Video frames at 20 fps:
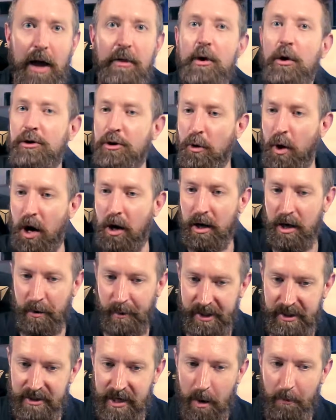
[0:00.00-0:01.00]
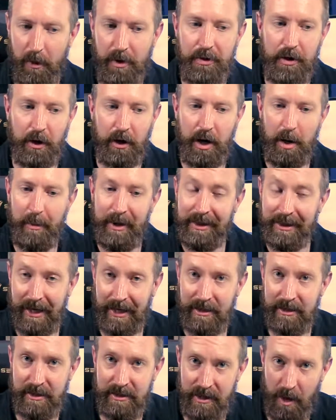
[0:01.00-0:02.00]
And those are all going to be separate. They're going to be
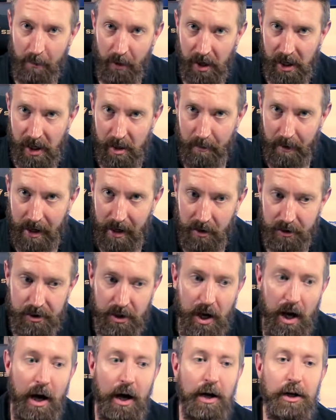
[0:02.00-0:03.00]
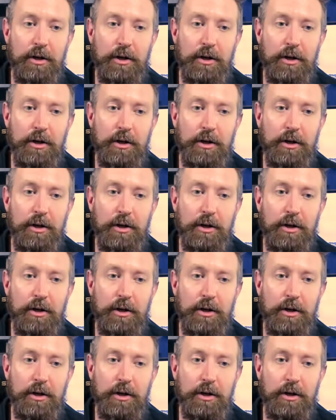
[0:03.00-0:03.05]
linked to separate emails.